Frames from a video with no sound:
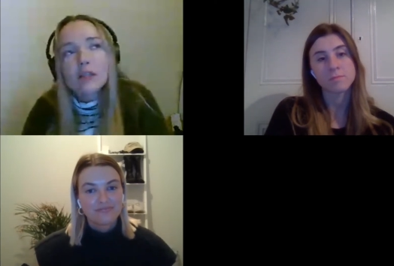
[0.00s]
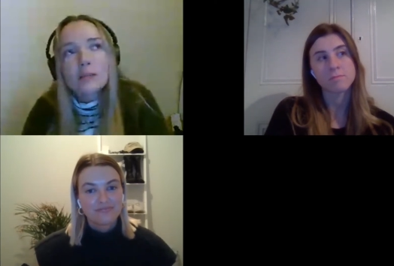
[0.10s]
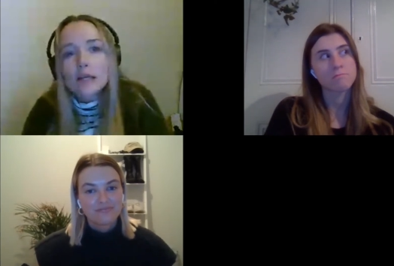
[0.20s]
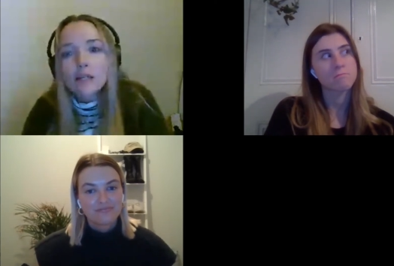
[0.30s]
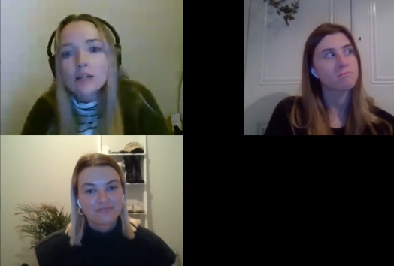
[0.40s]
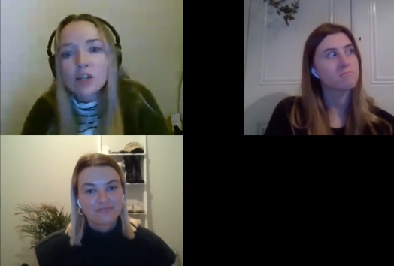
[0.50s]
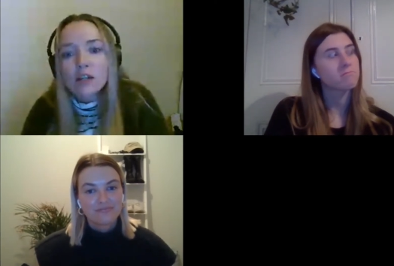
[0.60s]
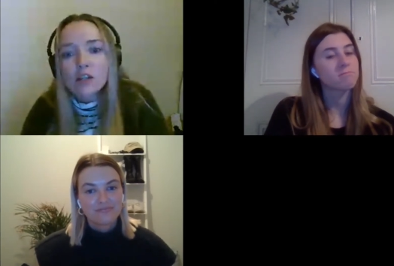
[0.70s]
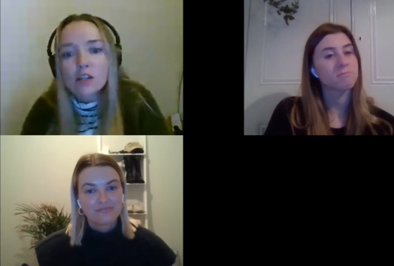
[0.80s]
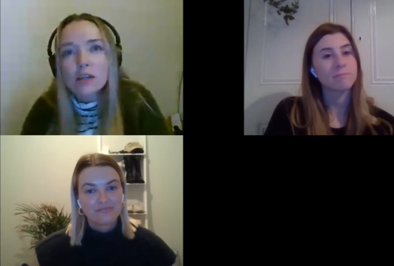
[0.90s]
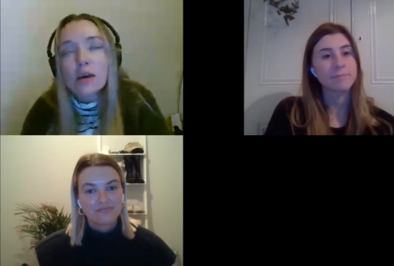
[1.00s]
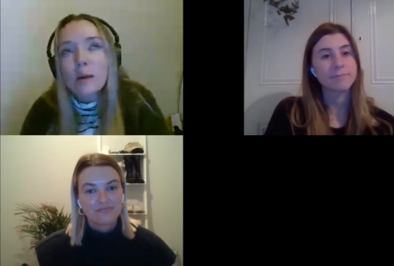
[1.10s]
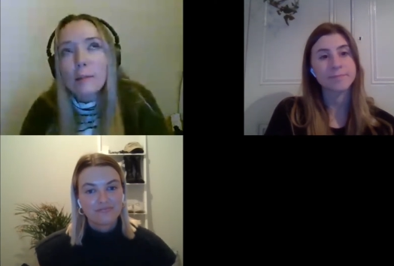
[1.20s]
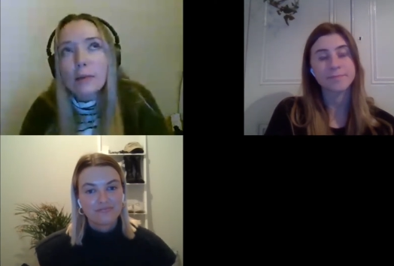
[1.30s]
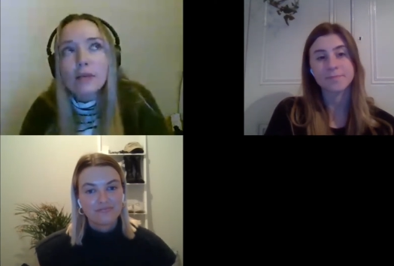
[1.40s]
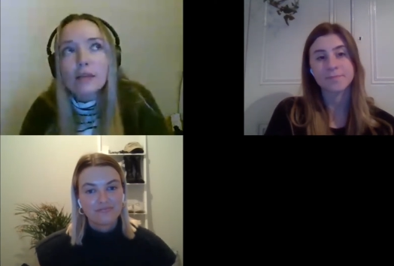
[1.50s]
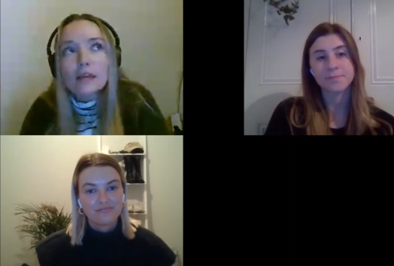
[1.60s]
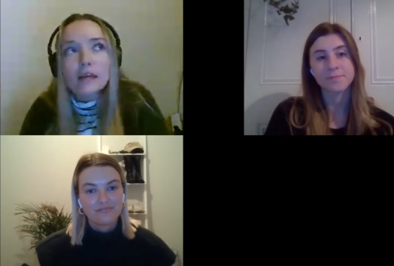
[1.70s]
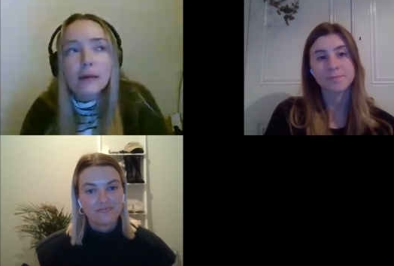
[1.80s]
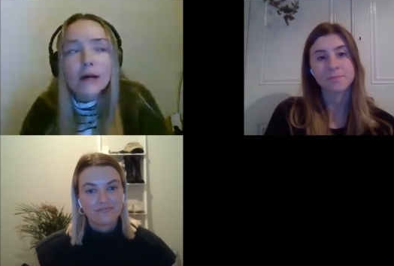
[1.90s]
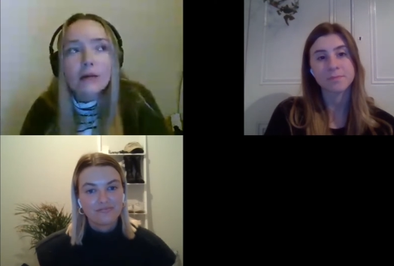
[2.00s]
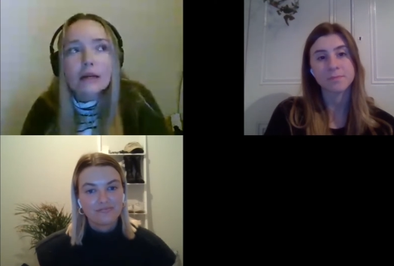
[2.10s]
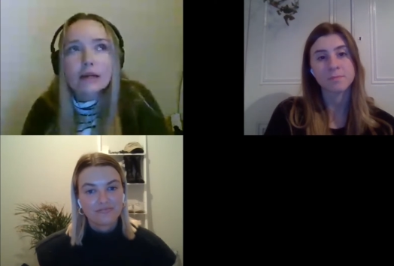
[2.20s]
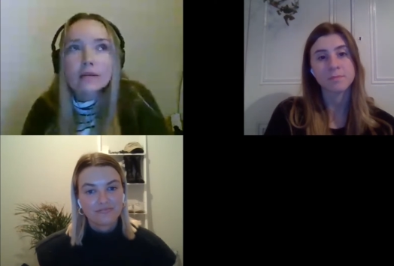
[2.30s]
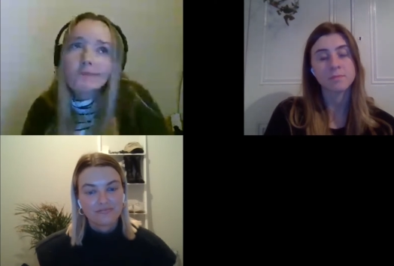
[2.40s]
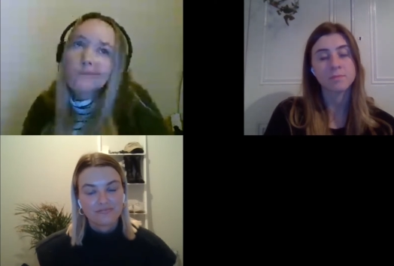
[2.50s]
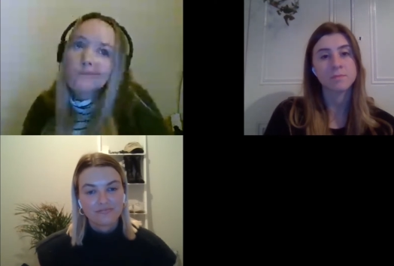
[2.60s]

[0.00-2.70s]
Speaker 1: going to make a suggestion, maybe think about like